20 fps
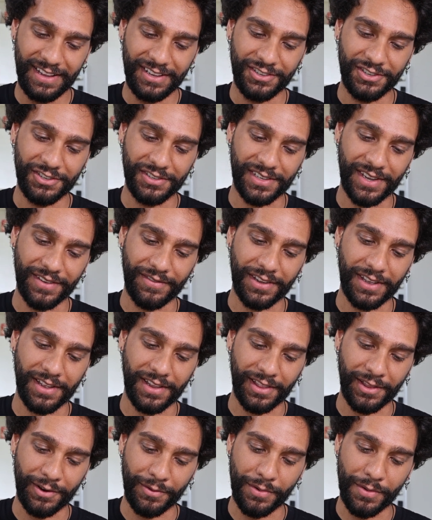Just giving it a
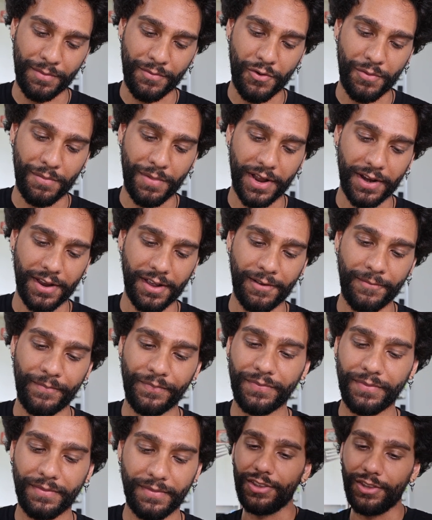little bit more mana.
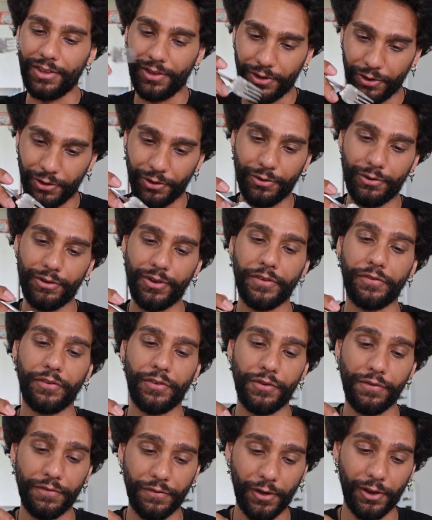If
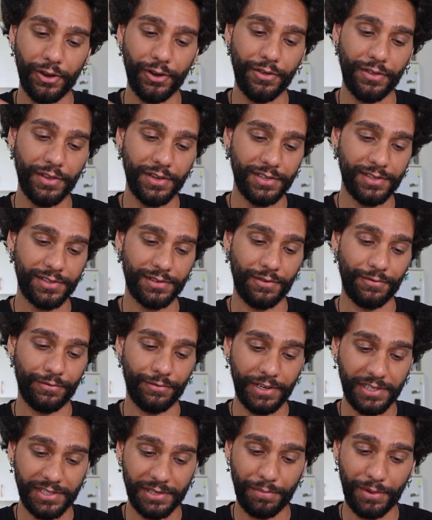you follow this
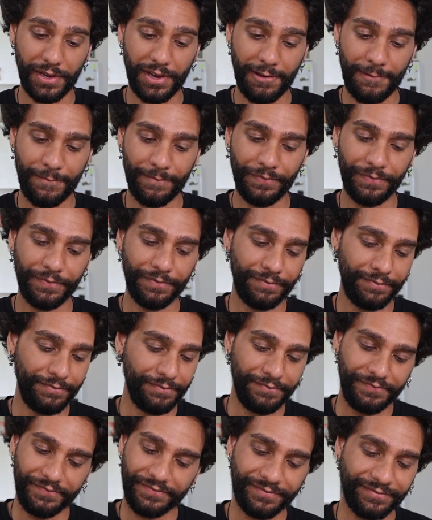recipe,
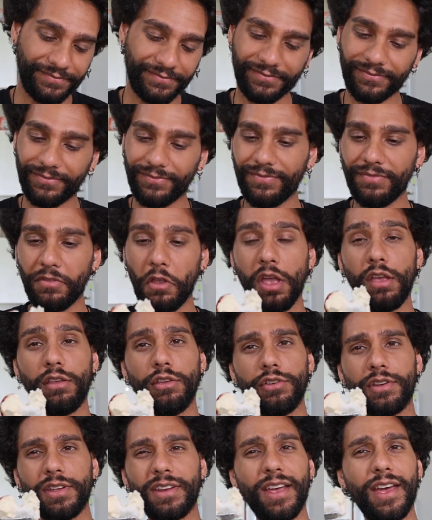
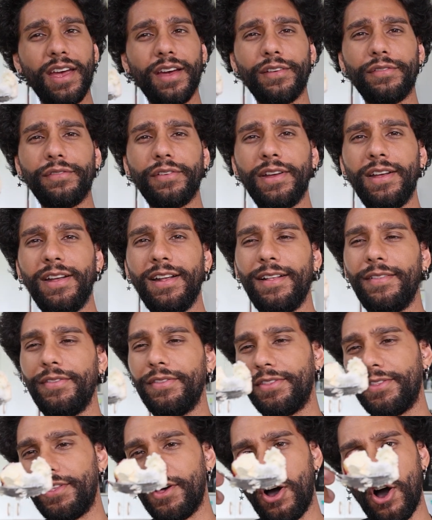you can have
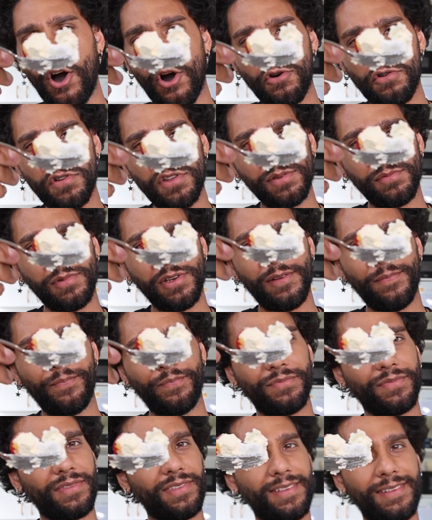the ultimate
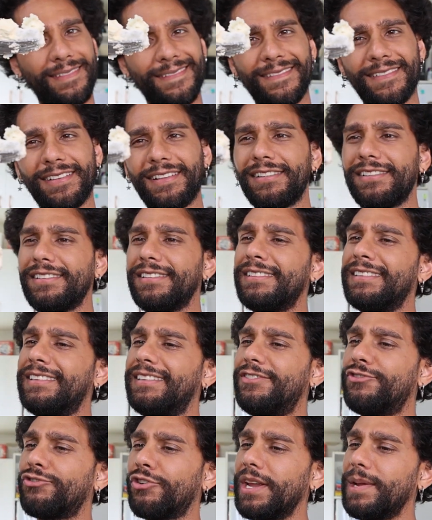
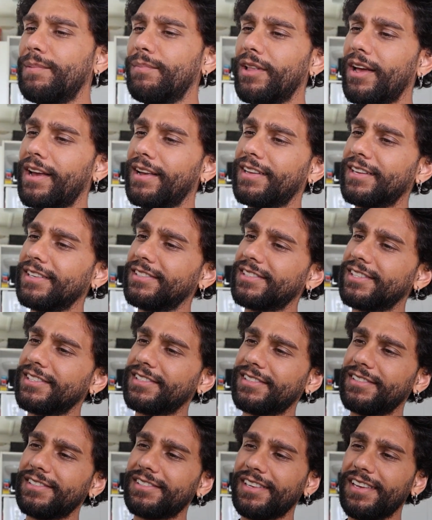dream-like
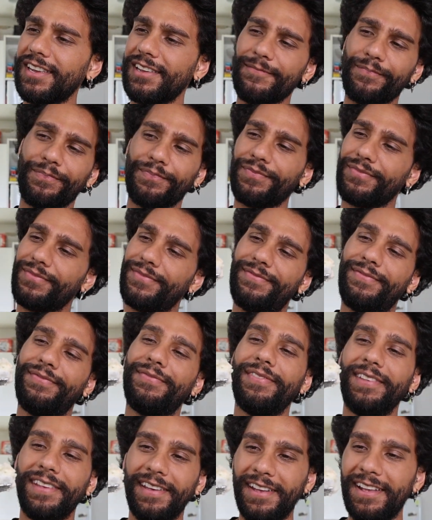consistency
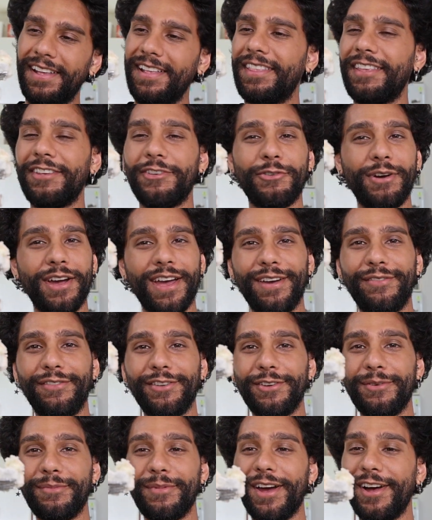you have in
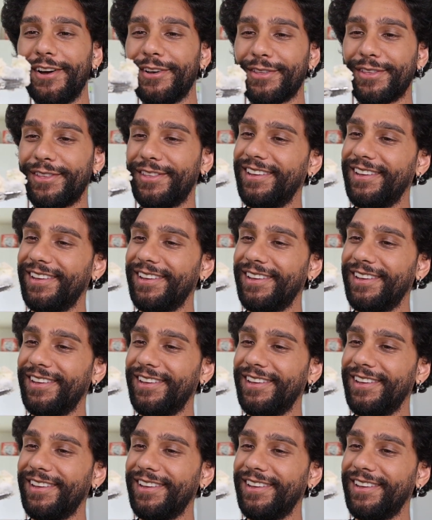your mouth